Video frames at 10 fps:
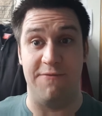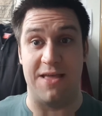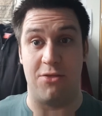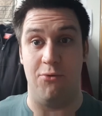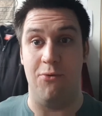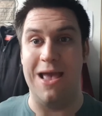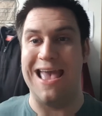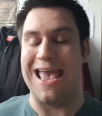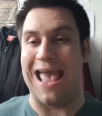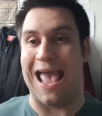Vessel,
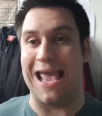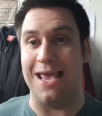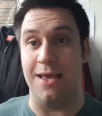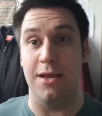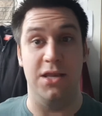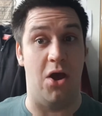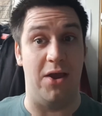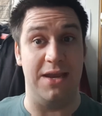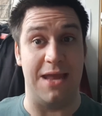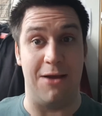a
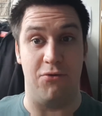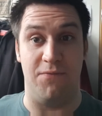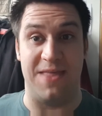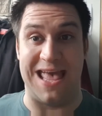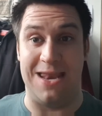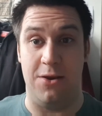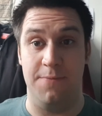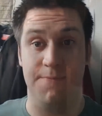9 out of 10.